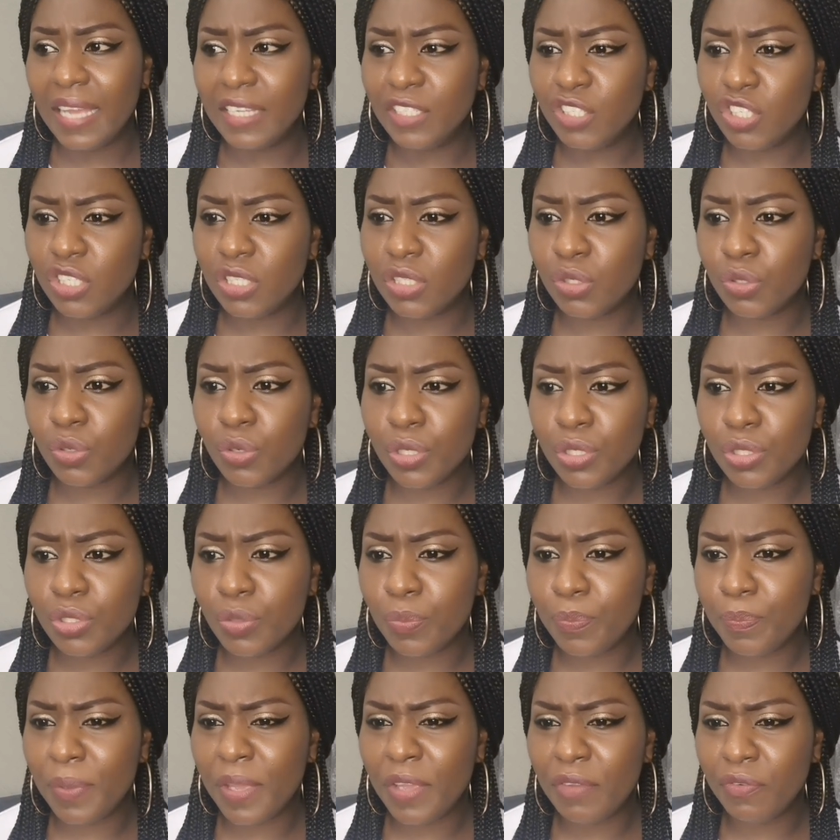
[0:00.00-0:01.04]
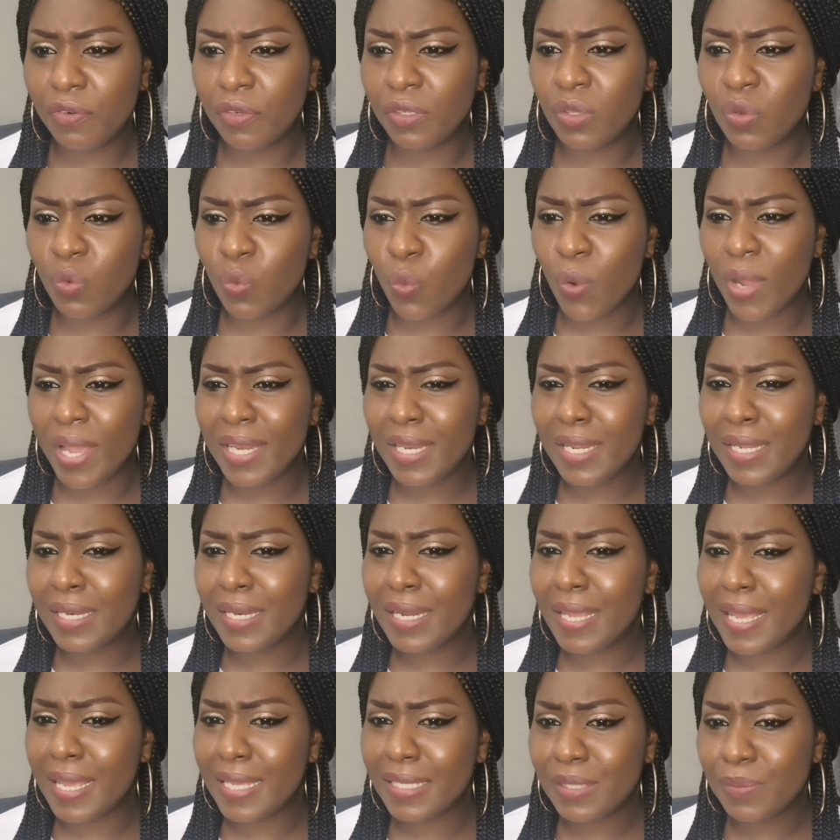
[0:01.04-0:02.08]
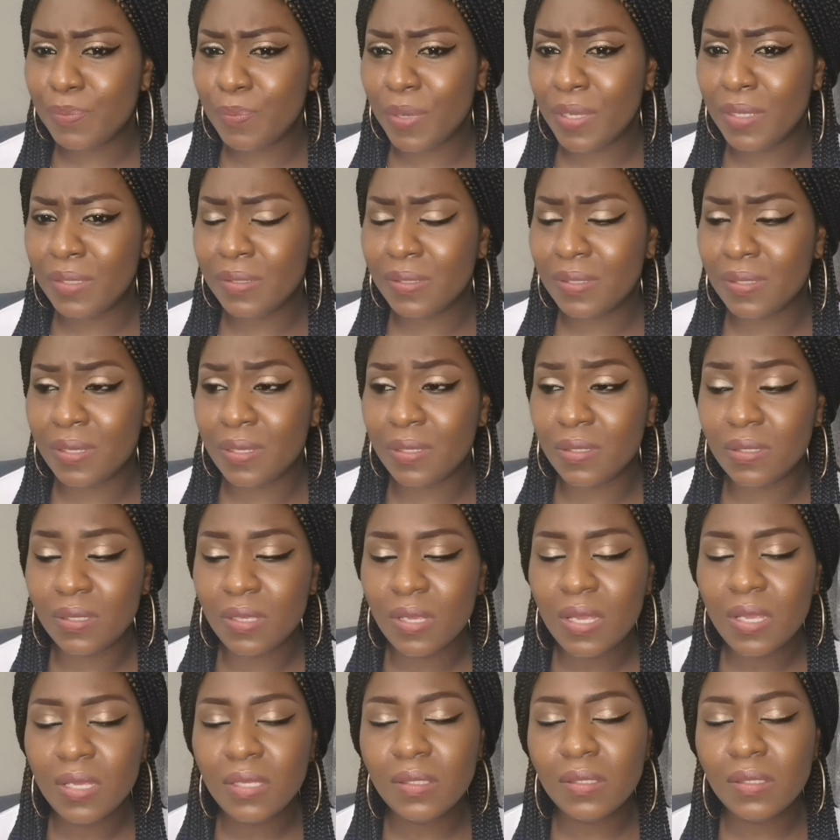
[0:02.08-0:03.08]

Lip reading: she's going to pay for the wedding expenses.